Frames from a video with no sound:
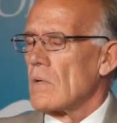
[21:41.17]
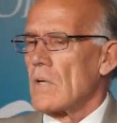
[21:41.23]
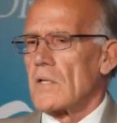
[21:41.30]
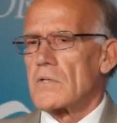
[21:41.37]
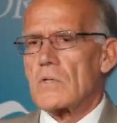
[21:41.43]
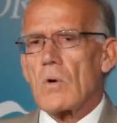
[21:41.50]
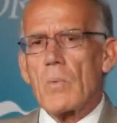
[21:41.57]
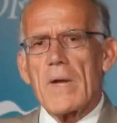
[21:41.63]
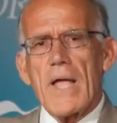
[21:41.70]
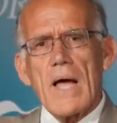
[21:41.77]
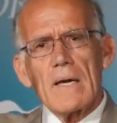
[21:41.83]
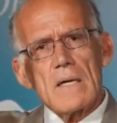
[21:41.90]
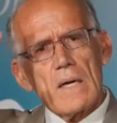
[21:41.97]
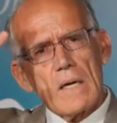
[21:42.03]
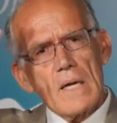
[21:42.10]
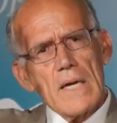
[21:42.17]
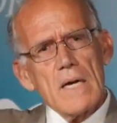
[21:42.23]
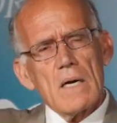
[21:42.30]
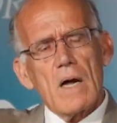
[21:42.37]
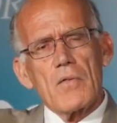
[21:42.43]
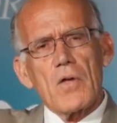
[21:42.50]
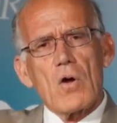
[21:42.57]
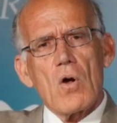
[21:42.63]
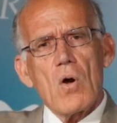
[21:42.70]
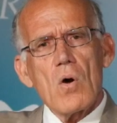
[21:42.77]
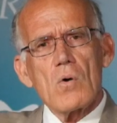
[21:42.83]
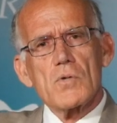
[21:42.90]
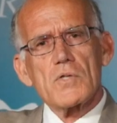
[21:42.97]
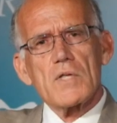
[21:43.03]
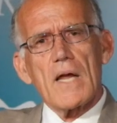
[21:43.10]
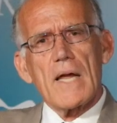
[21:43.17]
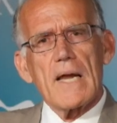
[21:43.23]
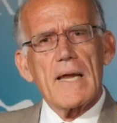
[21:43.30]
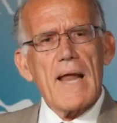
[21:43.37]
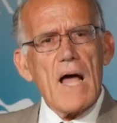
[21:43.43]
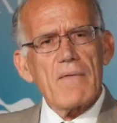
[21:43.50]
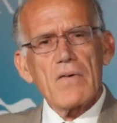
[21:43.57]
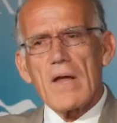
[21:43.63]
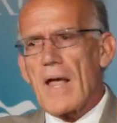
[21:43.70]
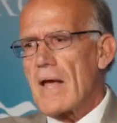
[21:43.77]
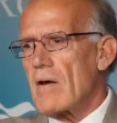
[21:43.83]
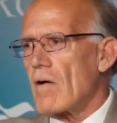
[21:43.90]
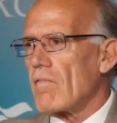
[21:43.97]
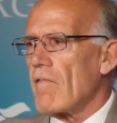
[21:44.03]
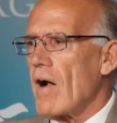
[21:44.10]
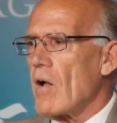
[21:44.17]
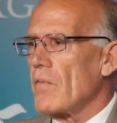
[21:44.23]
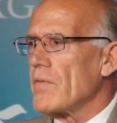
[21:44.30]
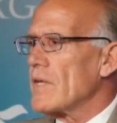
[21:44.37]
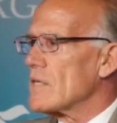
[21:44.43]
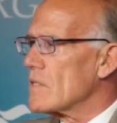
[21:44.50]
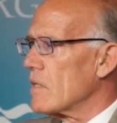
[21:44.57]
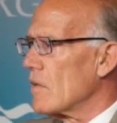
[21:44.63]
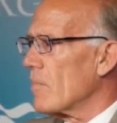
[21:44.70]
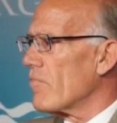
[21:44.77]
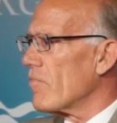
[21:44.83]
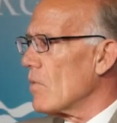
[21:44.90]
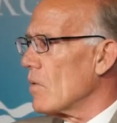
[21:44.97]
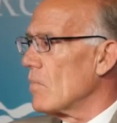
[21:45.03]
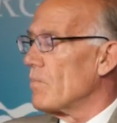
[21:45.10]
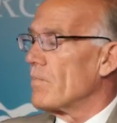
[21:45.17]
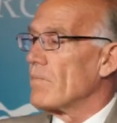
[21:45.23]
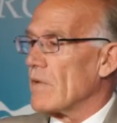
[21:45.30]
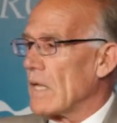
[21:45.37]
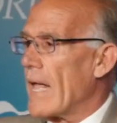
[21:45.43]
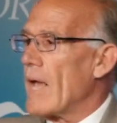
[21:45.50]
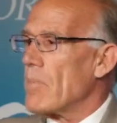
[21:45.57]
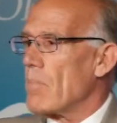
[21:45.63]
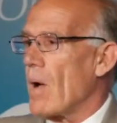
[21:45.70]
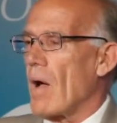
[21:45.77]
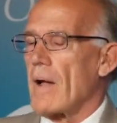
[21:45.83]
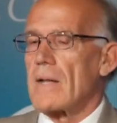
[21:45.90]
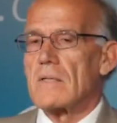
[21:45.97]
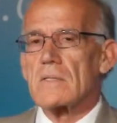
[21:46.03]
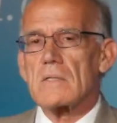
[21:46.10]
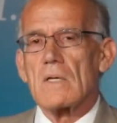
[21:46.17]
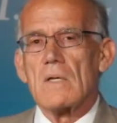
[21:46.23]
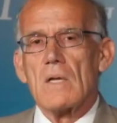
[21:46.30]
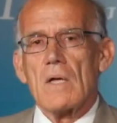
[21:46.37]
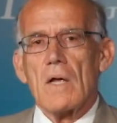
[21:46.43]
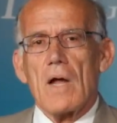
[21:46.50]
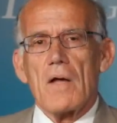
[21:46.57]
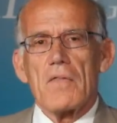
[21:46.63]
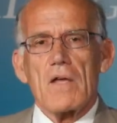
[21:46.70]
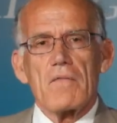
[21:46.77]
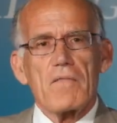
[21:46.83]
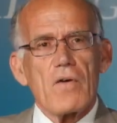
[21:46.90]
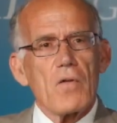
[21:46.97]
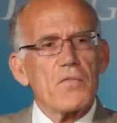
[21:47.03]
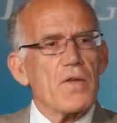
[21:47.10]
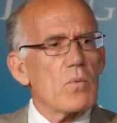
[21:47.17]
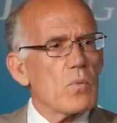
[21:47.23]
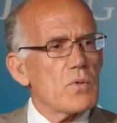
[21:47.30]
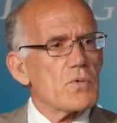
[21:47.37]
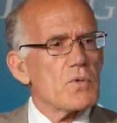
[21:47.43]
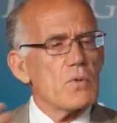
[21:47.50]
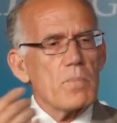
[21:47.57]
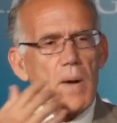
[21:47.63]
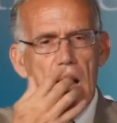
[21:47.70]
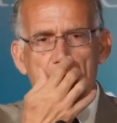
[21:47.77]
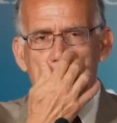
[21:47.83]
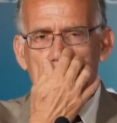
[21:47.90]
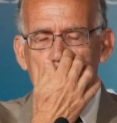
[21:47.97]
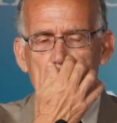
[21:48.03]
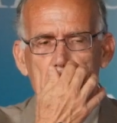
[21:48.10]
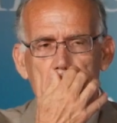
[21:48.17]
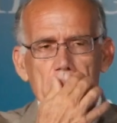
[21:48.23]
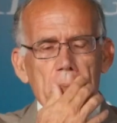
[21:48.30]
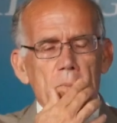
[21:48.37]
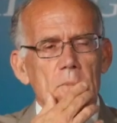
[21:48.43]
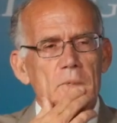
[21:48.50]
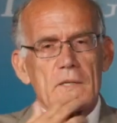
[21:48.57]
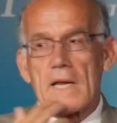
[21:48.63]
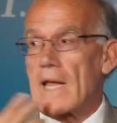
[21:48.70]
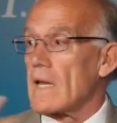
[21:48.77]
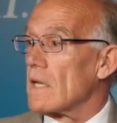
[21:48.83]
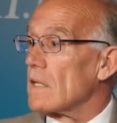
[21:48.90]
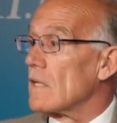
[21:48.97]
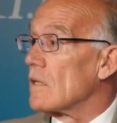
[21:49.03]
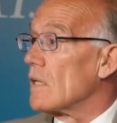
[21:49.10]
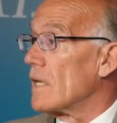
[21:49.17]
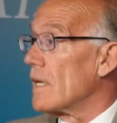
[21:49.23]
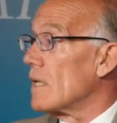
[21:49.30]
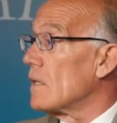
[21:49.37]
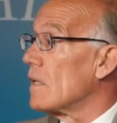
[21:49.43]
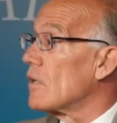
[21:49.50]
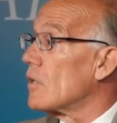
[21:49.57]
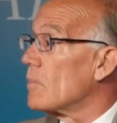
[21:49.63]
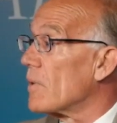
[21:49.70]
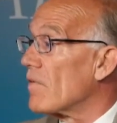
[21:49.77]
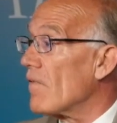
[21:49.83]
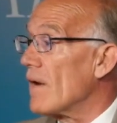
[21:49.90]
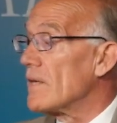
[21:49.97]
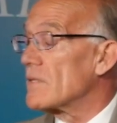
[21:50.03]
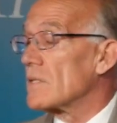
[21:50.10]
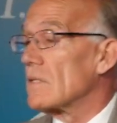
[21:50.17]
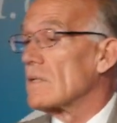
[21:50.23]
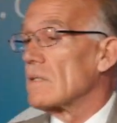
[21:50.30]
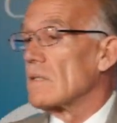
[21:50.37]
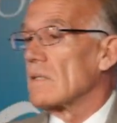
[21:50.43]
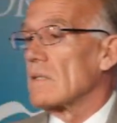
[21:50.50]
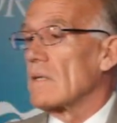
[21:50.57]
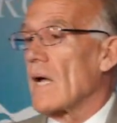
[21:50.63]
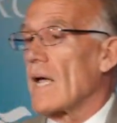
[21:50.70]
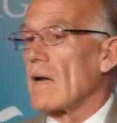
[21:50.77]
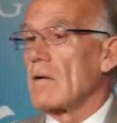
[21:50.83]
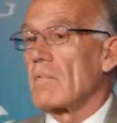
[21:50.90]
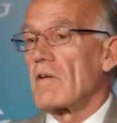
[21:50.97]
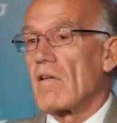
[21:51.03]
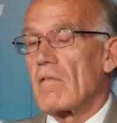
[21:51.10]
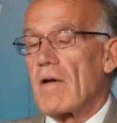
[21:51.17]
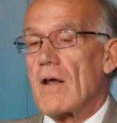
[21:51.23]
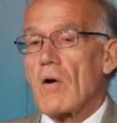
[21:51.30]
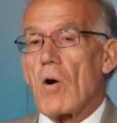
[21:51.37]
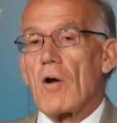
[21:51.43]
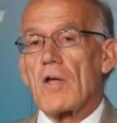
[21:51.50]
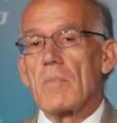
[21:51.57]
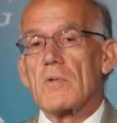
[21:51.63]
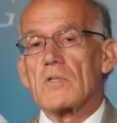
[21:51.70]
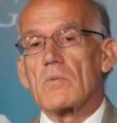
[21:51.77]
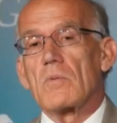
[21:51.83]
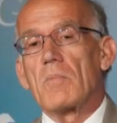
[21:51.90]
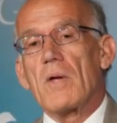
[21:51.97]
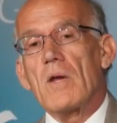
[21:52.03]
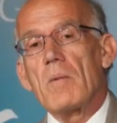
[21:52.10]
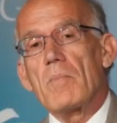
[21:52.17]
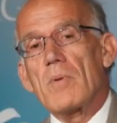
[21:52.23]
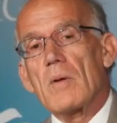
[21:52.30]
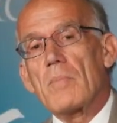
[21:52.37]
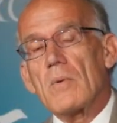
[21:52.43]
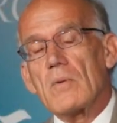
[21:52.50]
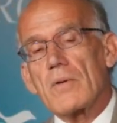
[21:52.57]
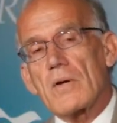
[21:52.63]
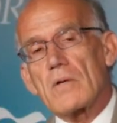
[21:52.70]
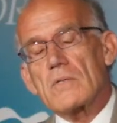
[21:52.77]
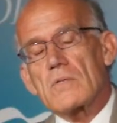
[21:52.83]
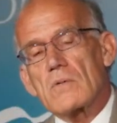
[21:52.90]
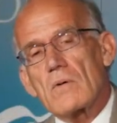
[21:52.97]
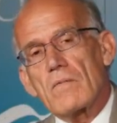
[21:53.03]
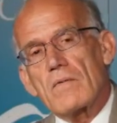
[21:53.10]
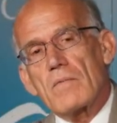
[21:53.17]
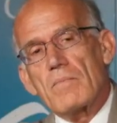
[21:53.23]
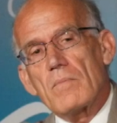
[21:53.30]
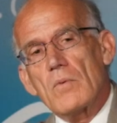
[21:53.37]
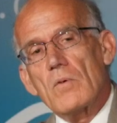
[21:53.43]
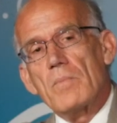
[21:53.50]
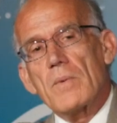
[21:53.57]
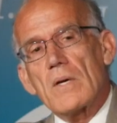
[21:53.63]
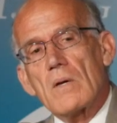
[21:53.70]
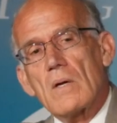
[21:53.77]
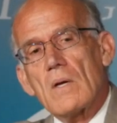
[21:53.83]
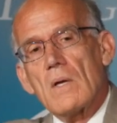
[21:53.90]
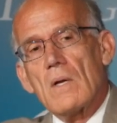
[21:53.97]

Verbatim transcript: And so we had an elite on the coast that can navigate around these liberal landmines, and they felt they weren't too bad. Take illegal immigration. I had great arguments with many people in the conservative movement,